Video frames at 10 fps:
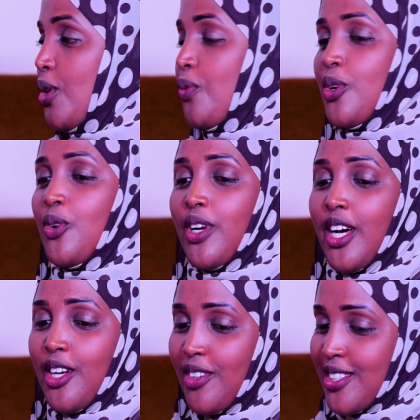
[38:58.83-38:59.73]
we're gonna
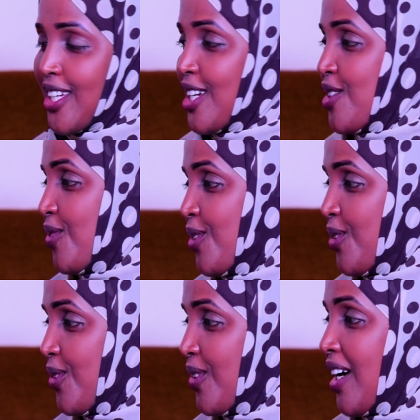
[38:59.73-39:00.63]
advertise for
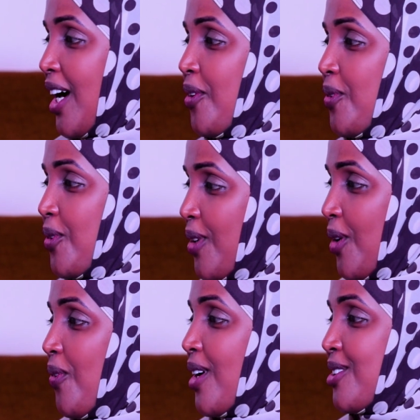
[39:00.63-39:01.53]
you, and we're gonna
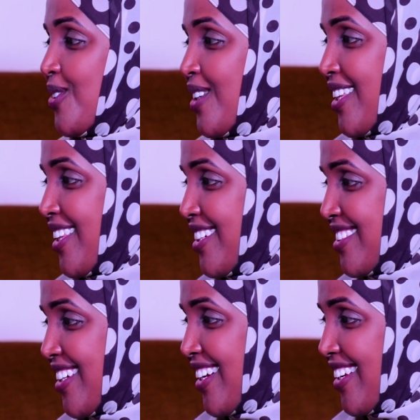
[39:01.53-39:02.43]
work together,
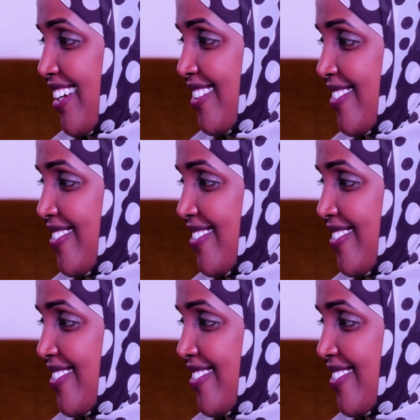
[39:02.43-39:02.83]
inshallah.